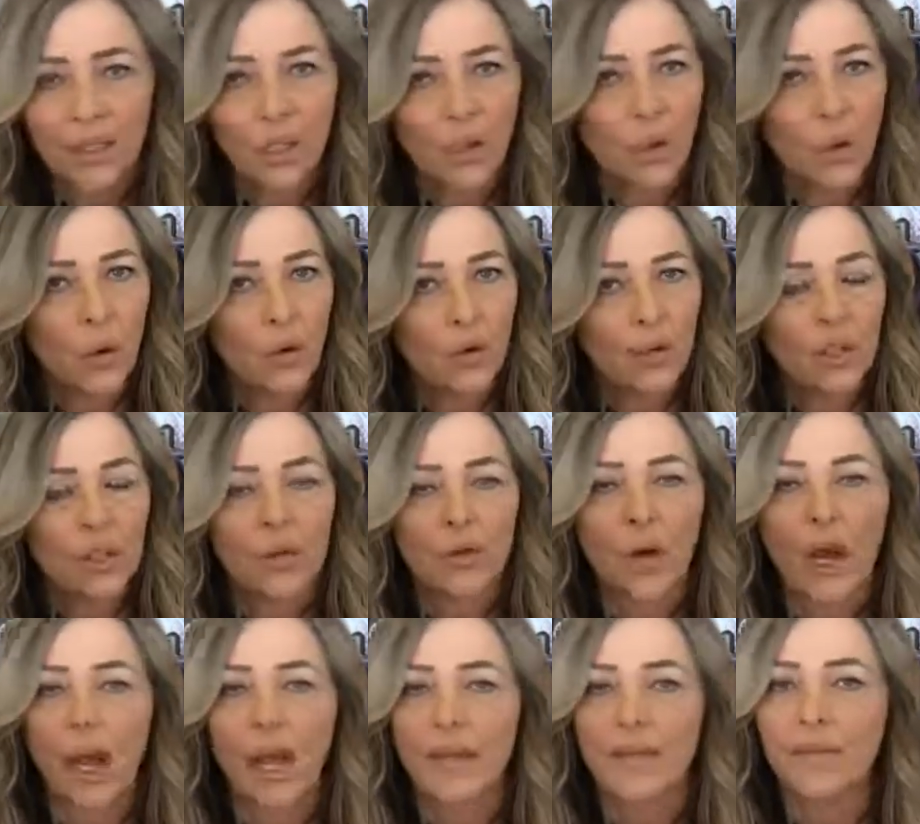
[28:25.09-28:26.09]
The goals
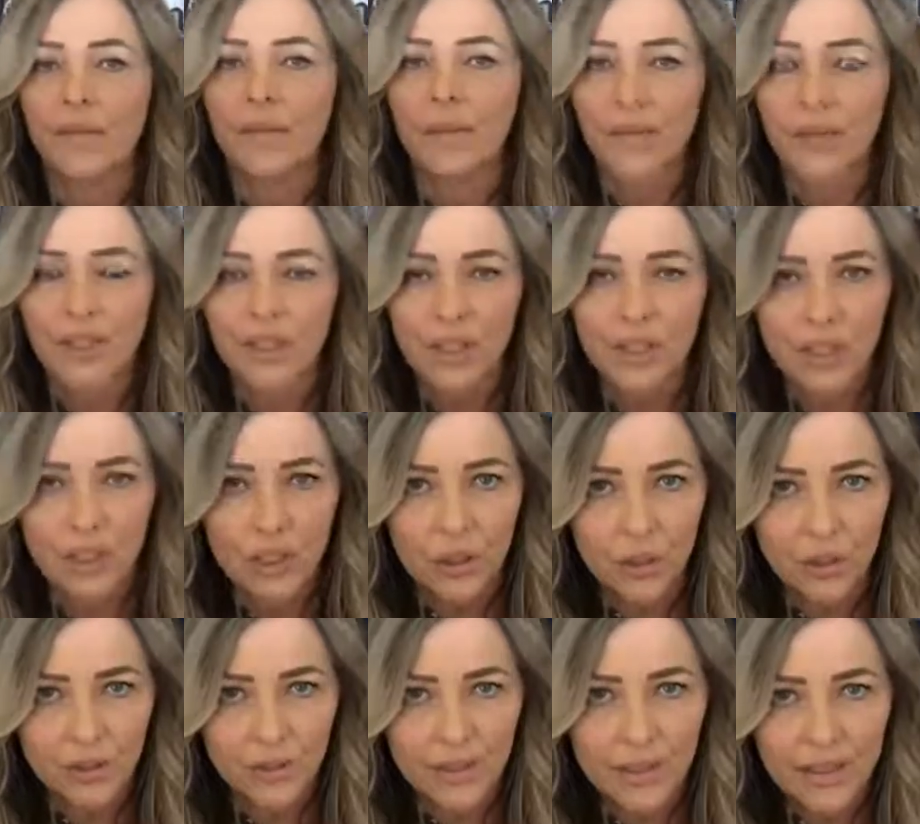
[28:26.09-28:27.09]
drive the
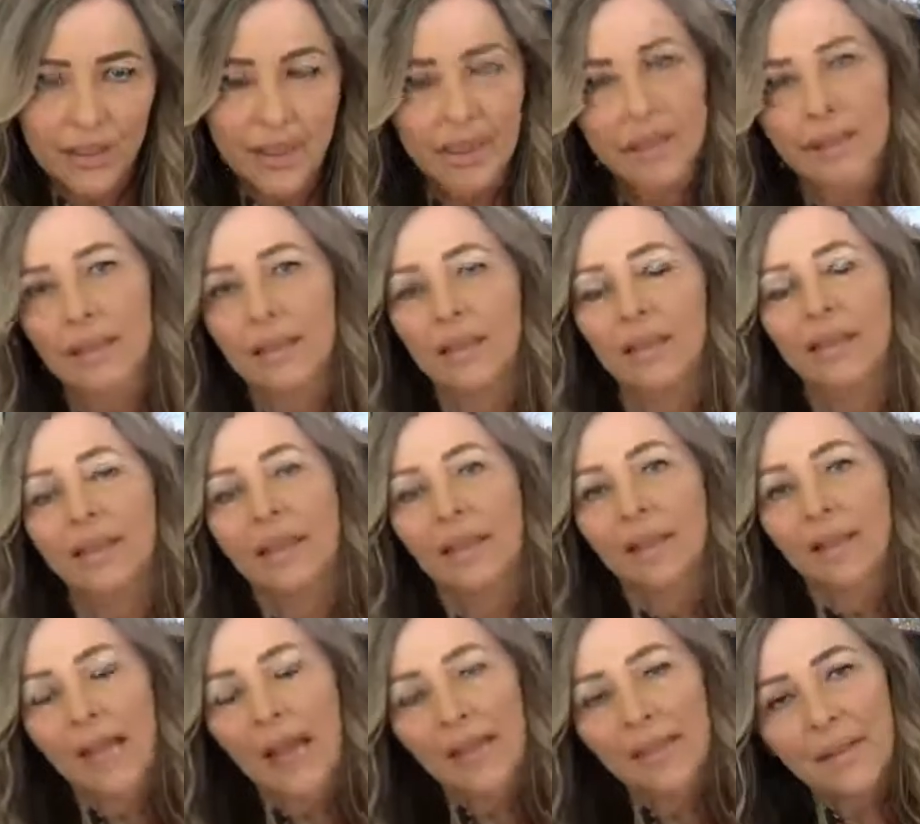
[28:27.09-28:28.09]
services,
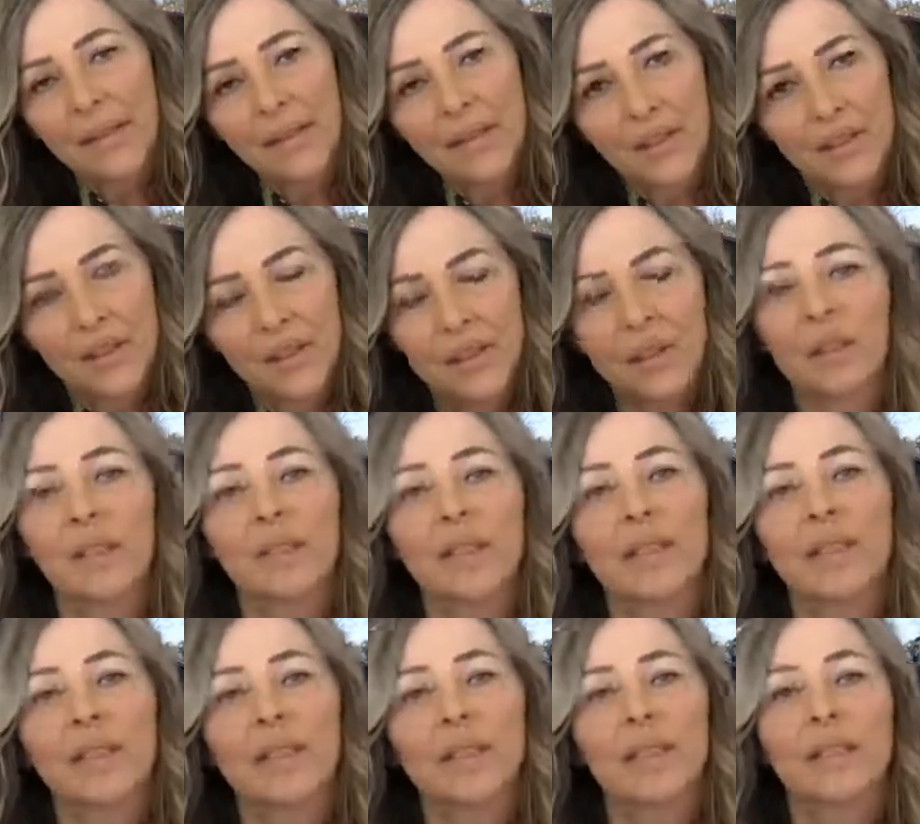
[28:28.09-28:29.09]
and then the
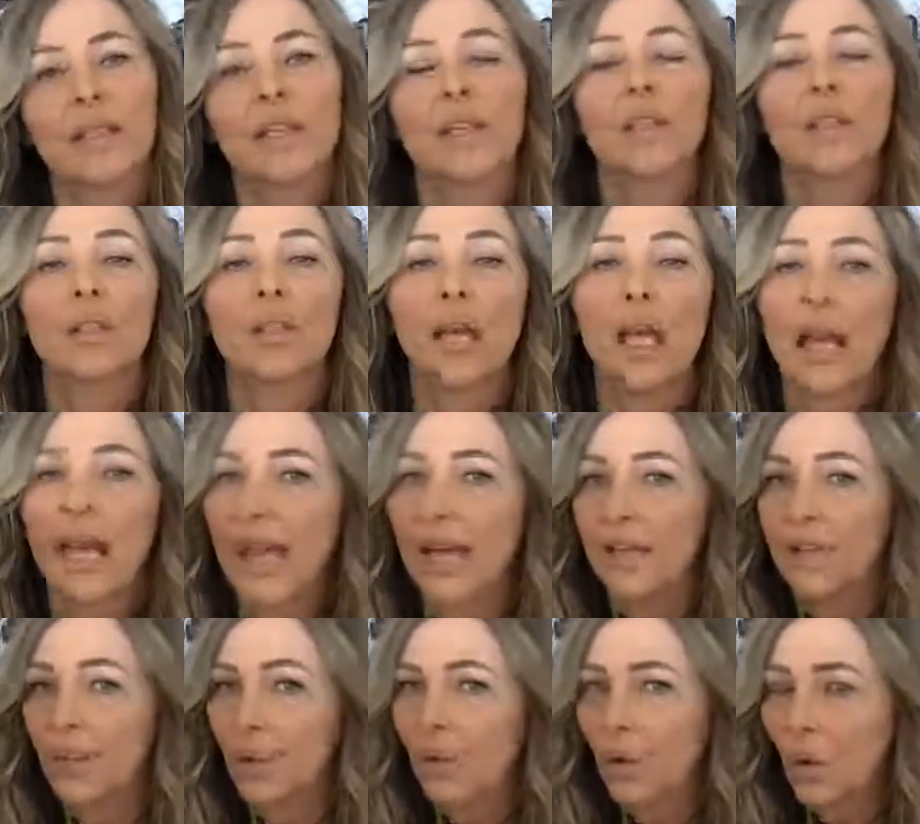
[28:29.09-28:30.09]
services
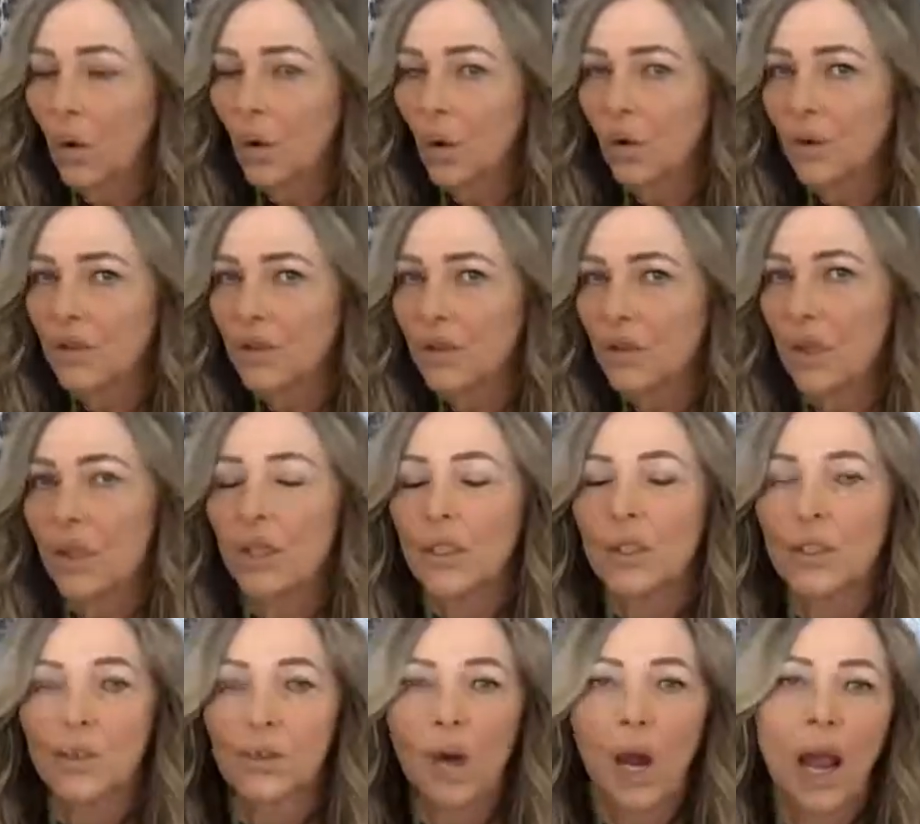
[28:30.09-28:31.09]
and the goals
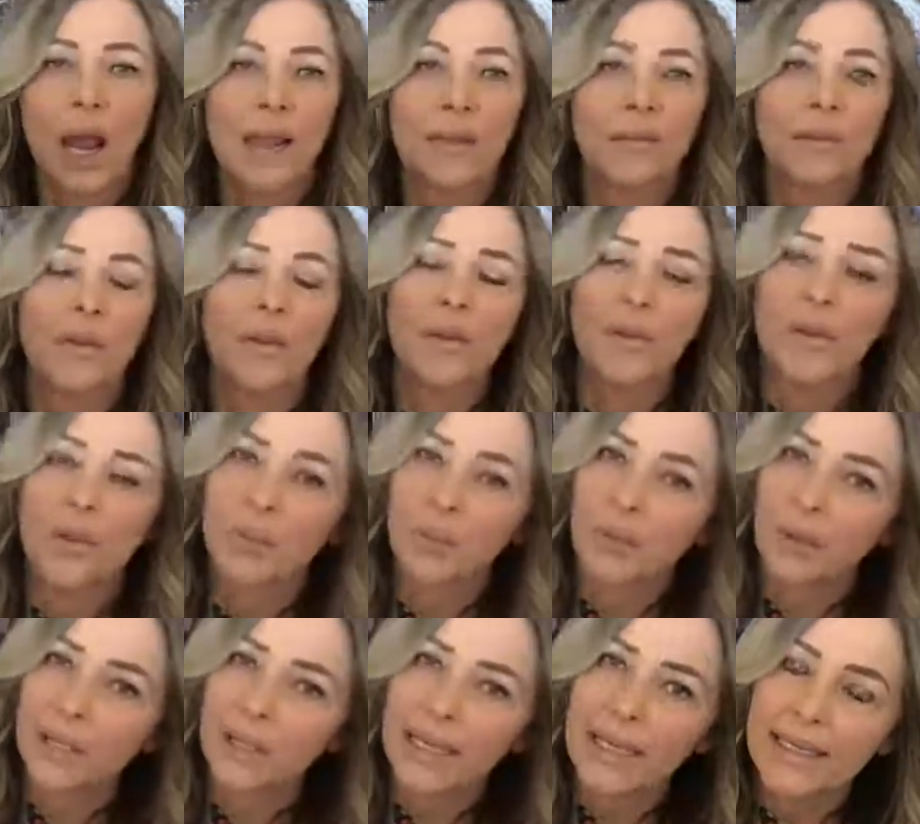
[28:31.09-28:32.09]
drive the
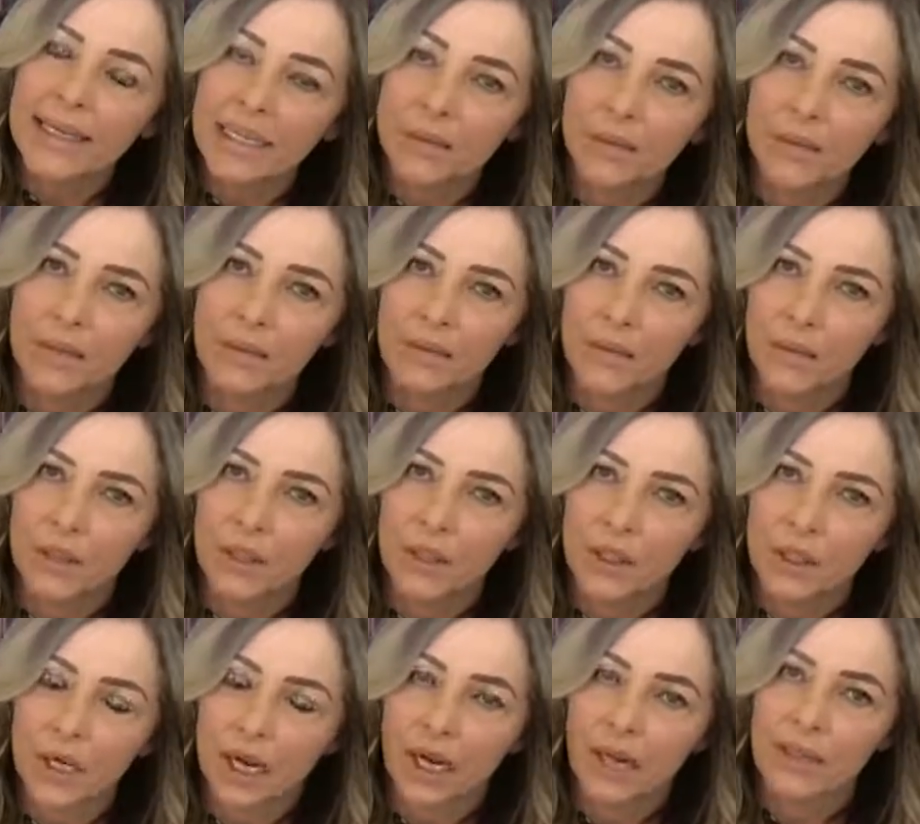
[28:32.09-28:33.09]
placement for your
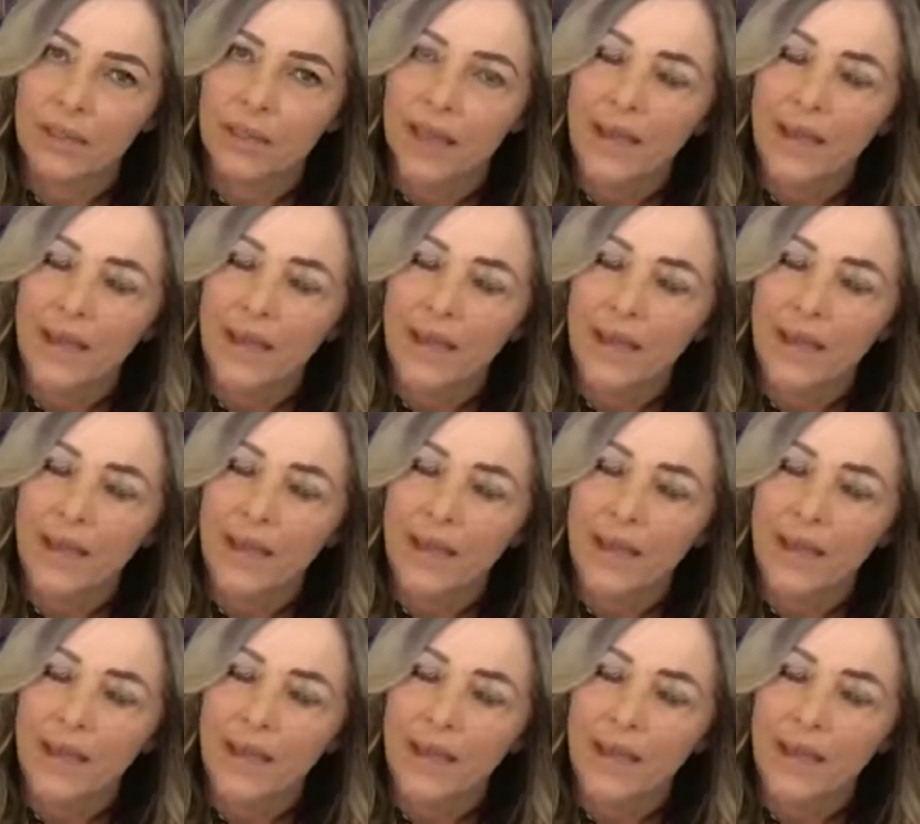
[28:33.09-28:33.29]
child.